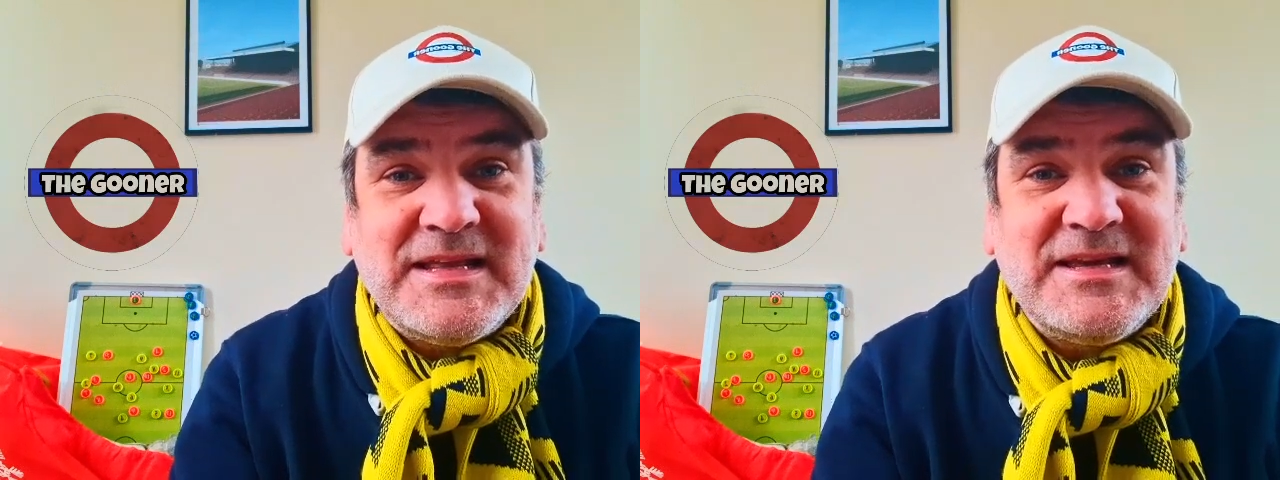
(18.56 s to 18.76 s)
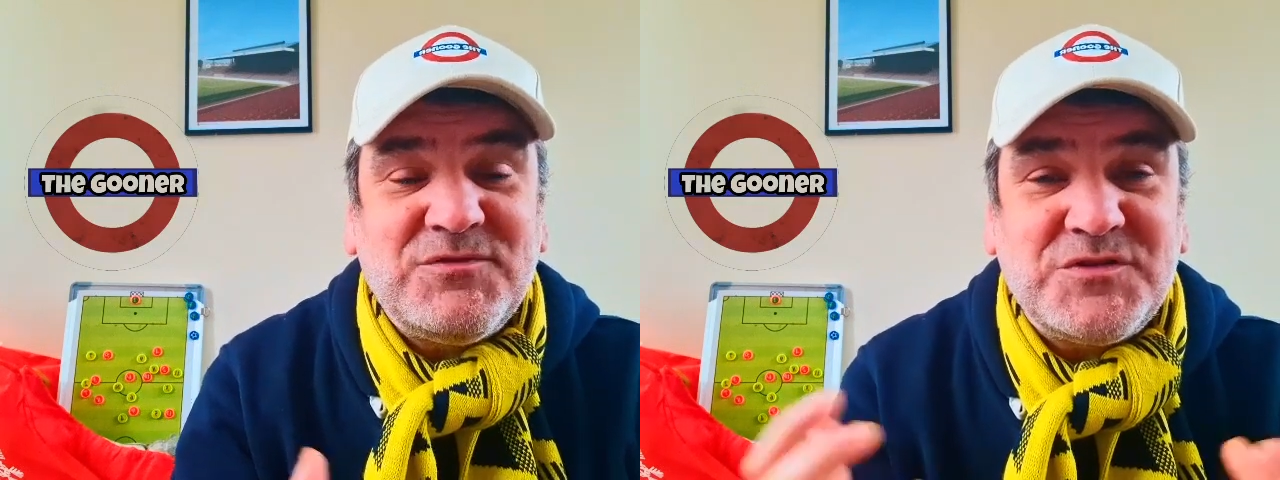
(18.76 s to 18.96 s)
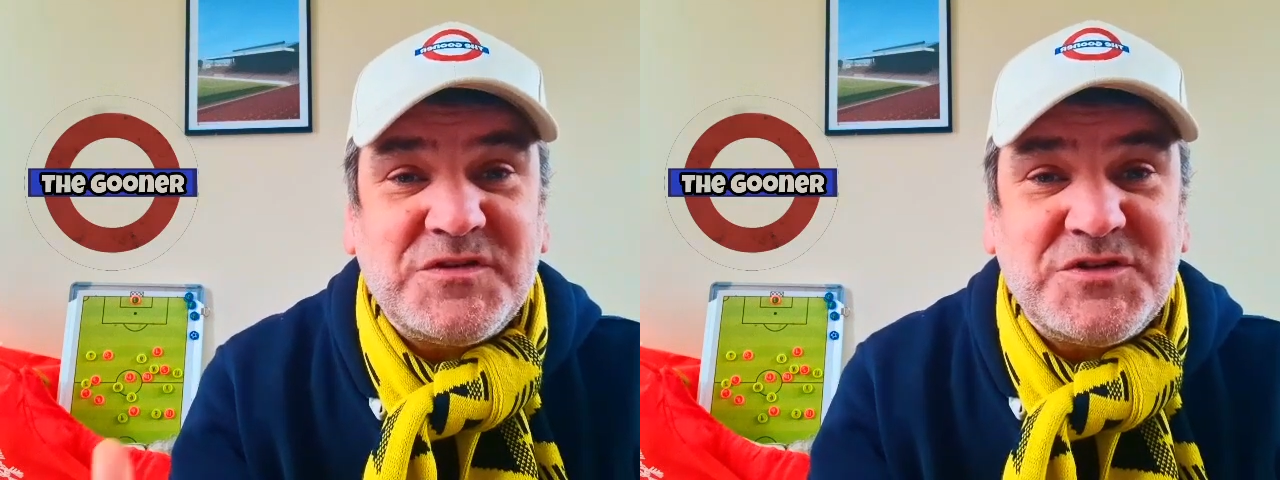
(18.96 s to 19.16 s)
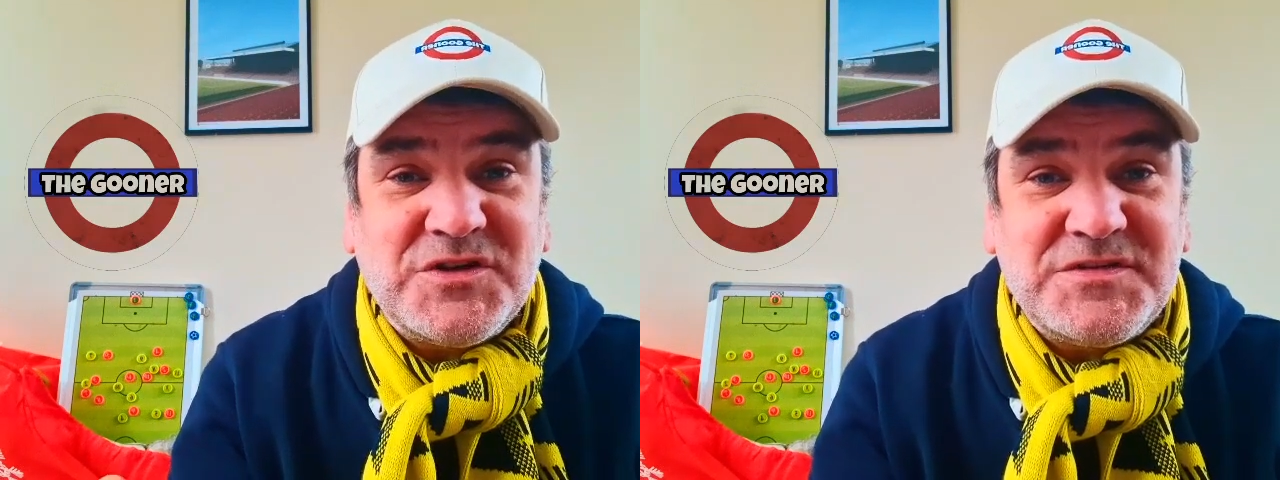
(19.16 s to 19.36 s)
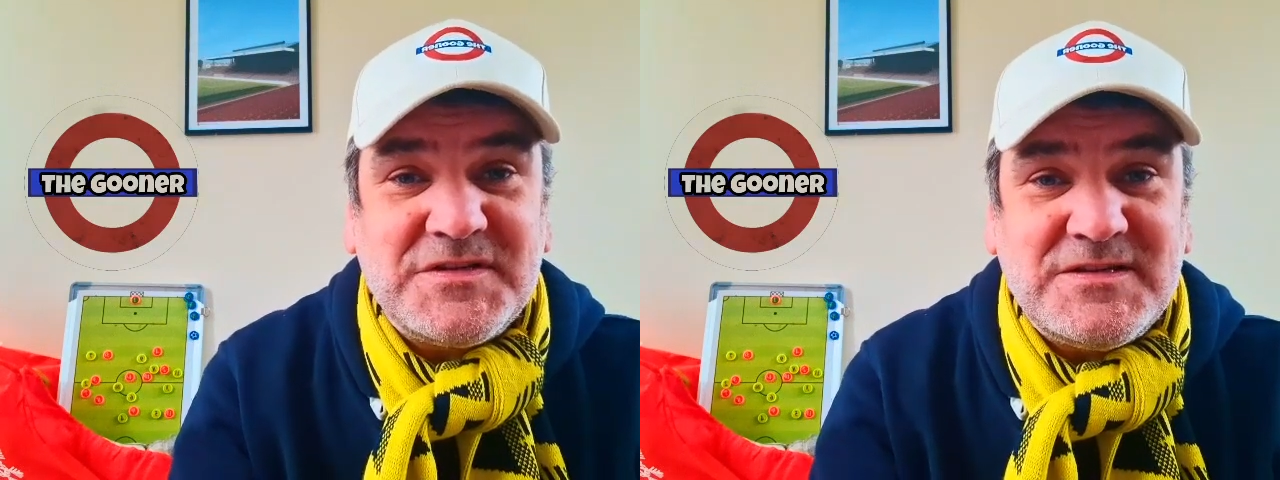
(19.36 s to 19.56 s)
That gives us a
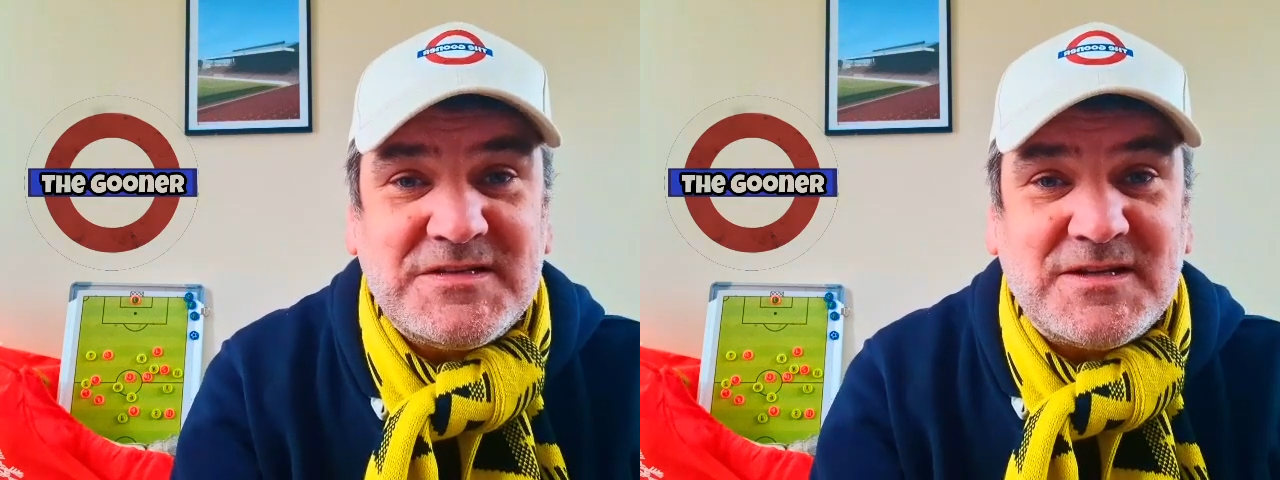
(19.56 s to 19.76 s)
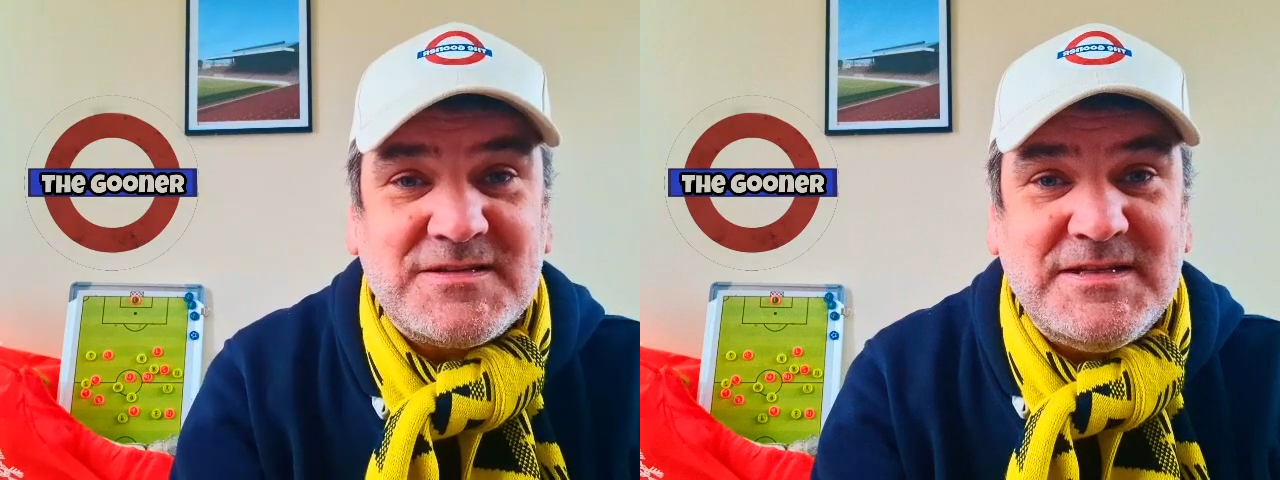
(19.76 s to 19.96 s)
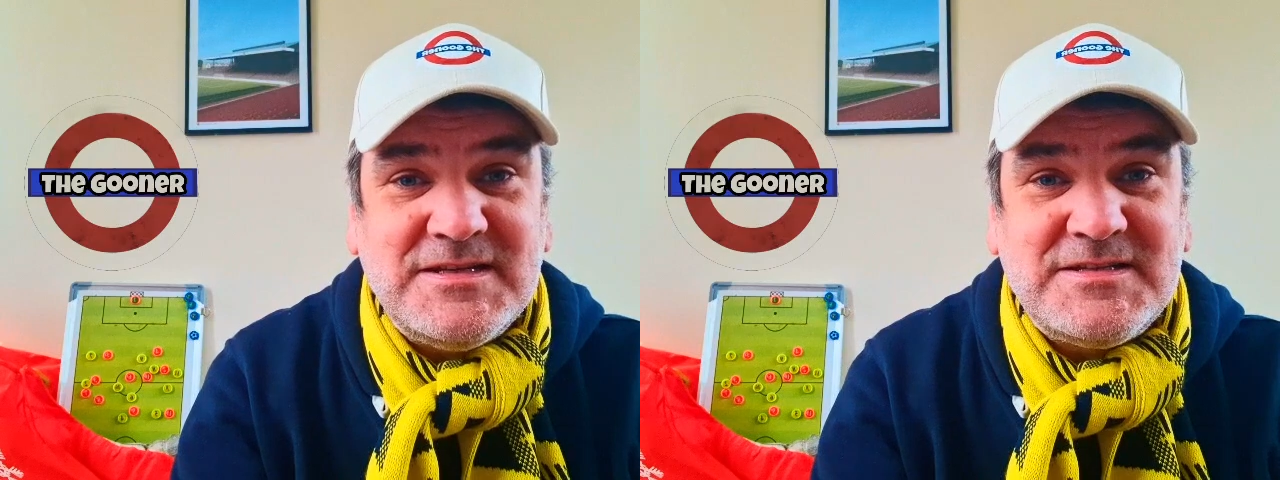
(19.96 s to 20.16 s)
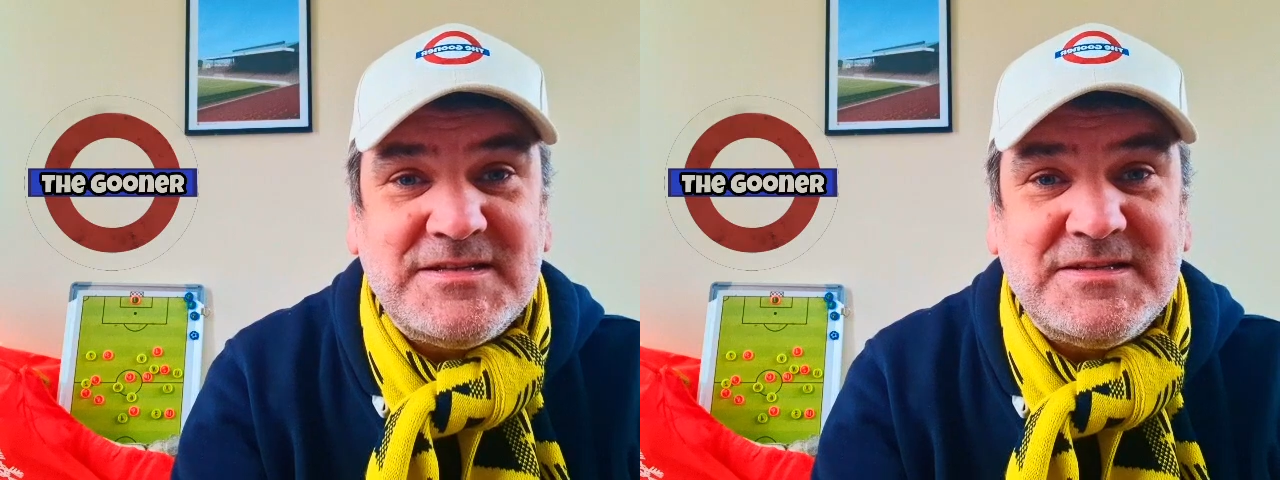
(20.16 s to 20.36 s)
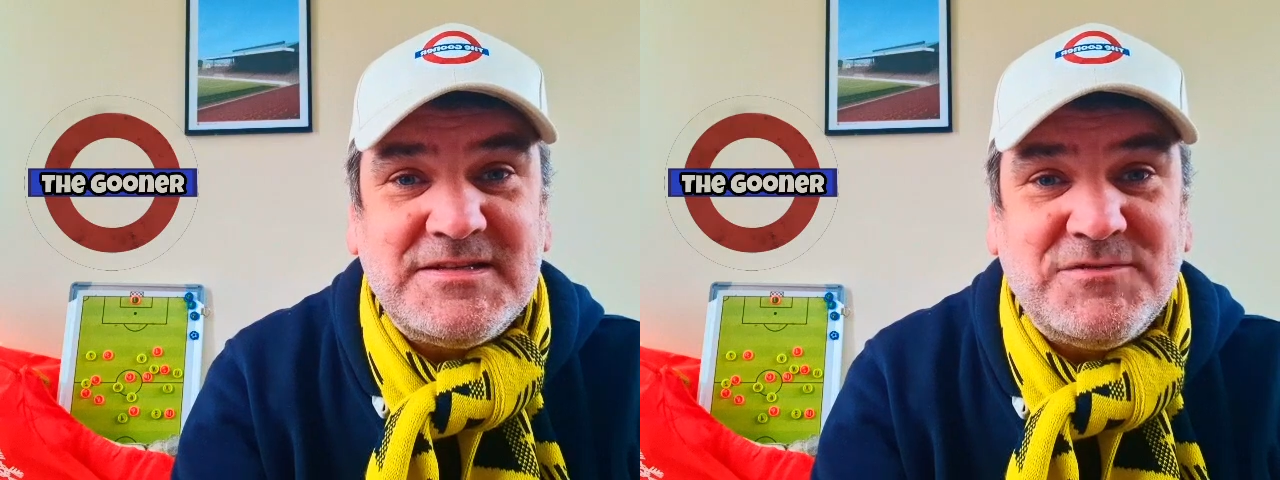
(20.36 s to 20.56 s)
chance to discuss the
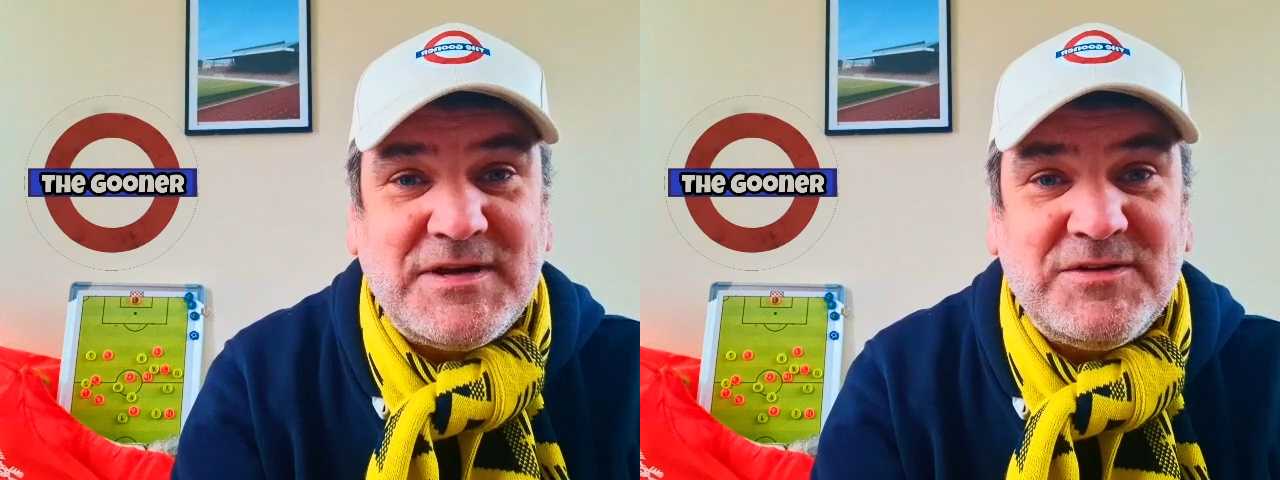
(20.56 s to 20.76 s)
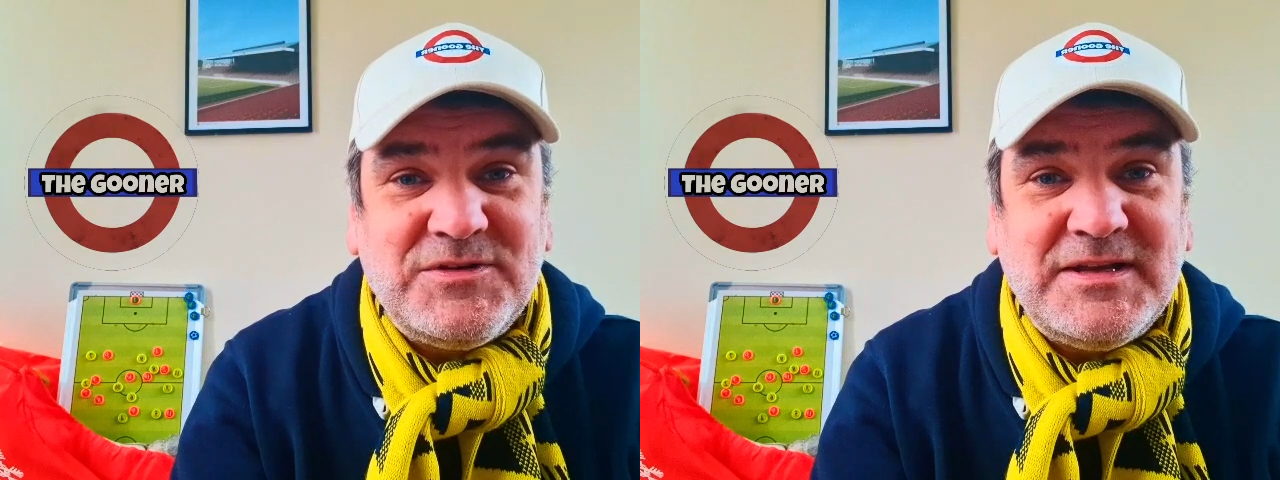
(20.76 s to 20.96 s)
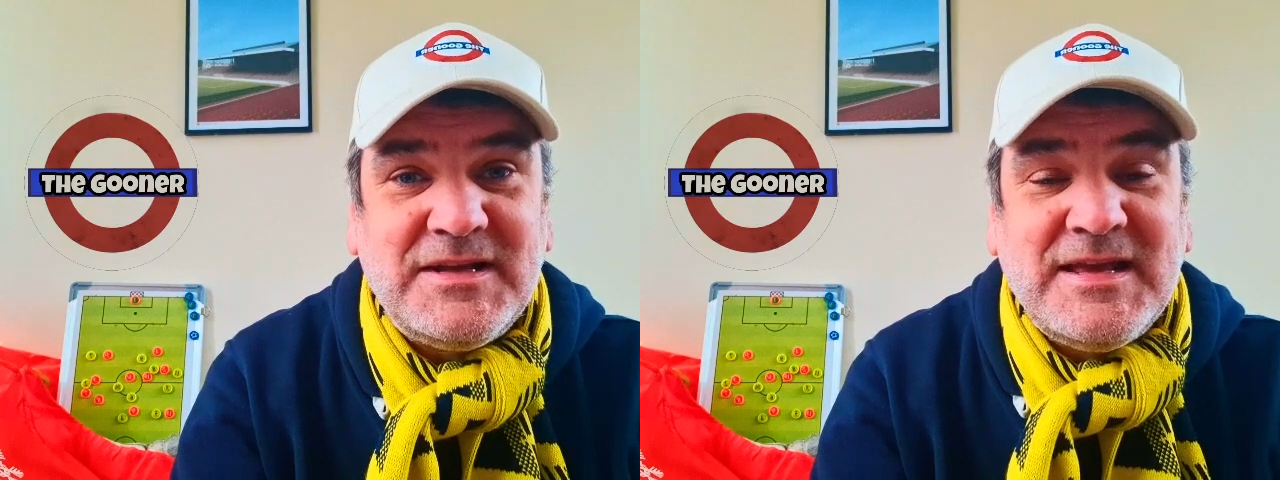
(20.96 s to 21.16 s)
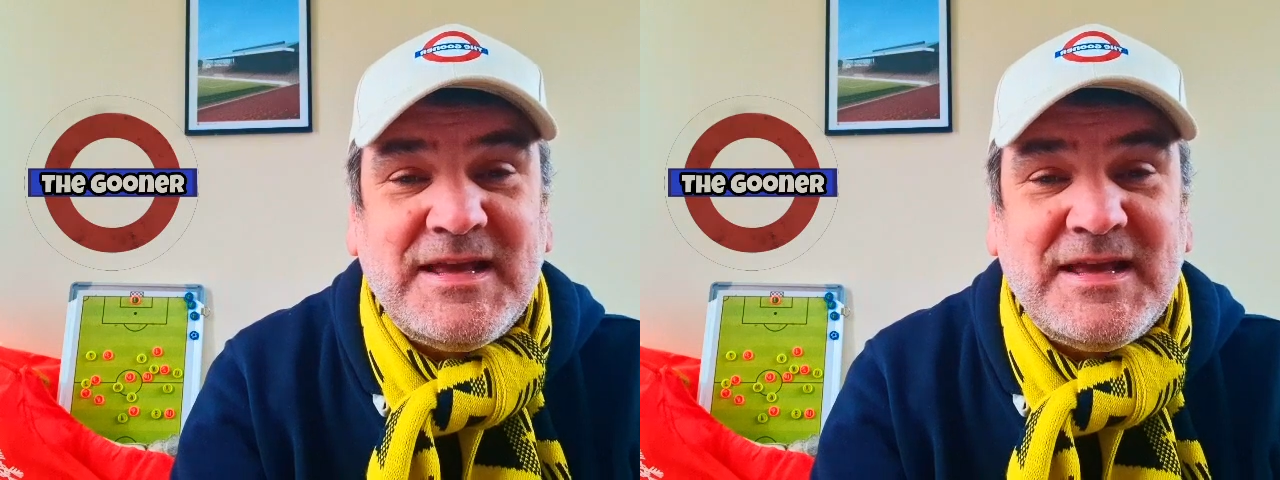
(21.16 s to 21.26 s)
incidents around it.